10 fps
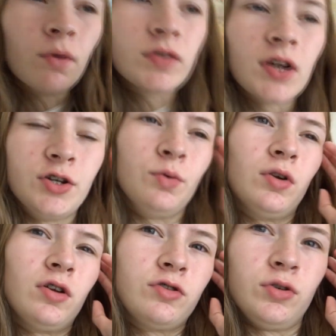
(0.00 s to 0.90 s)
Obviously, I do
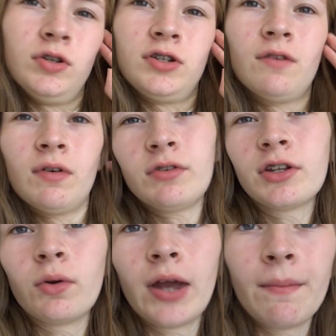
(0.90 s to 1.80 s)
wanna do stuff every
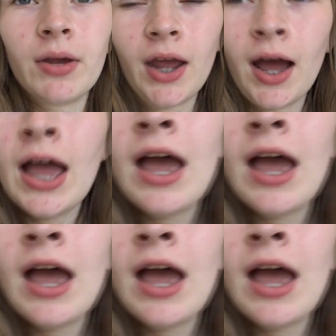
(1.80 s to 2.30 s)
single day, but yeah.